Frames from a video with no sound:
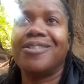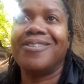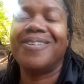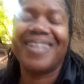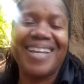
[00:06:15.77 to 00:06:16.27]

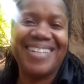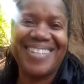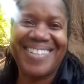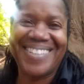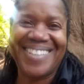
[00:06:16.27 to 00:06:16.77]
look at
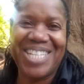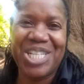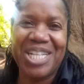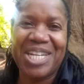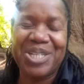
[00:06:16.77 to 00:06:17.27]

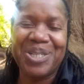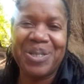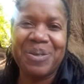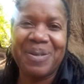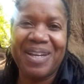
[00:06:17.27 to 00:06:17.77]
the letter
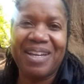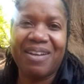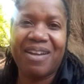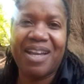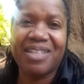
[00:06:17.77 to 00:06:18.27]
U
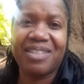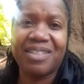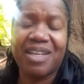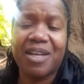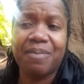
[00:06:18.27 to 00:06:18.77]

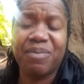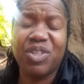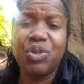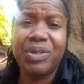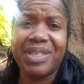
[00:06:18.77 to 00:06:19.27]
as
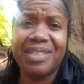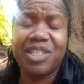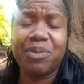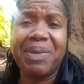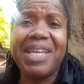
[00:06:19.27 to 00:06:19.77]
union,
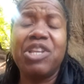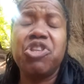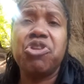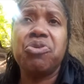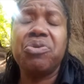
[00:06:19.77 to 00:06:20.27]
to be in
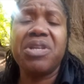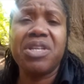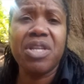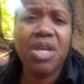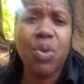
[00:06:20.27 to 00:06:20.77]

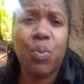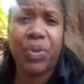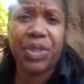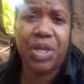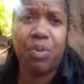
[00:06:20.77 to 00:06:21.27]
union
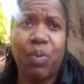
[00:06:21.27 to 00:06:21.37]
with the